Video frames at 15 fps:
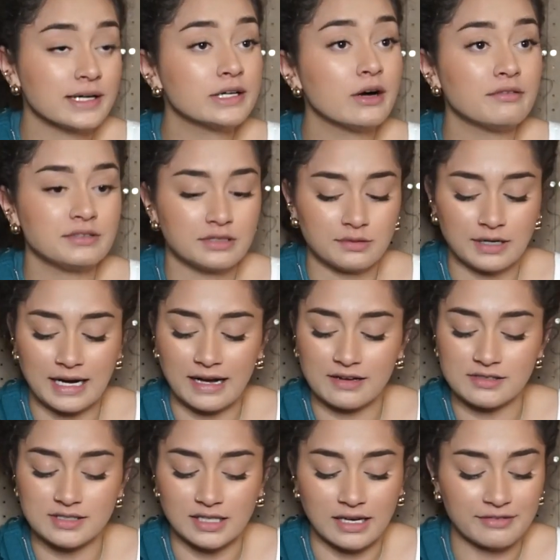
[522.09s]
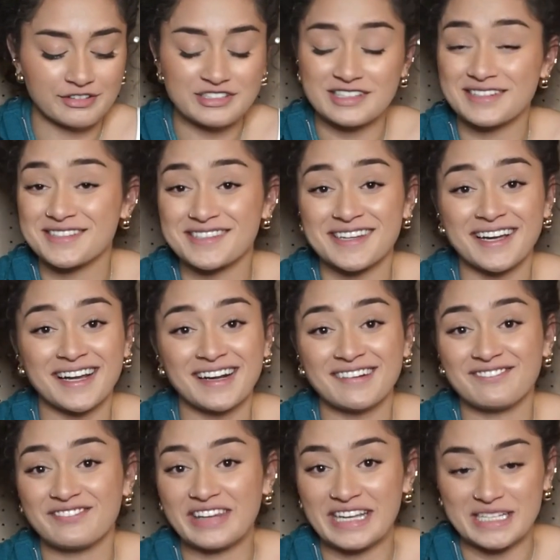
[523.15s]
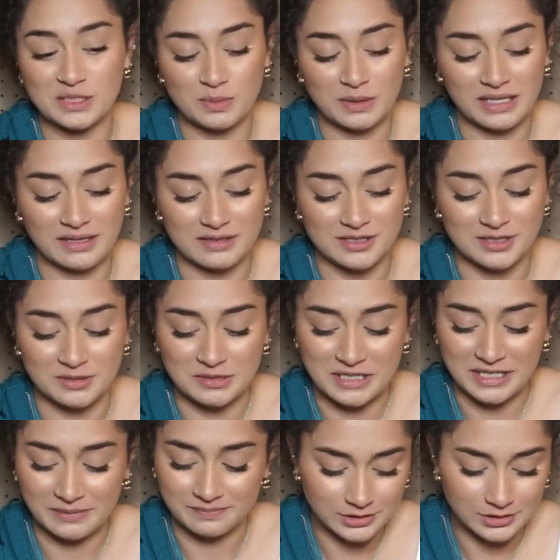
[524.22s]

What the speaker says: I go over to her house, and ever since then, it's been history.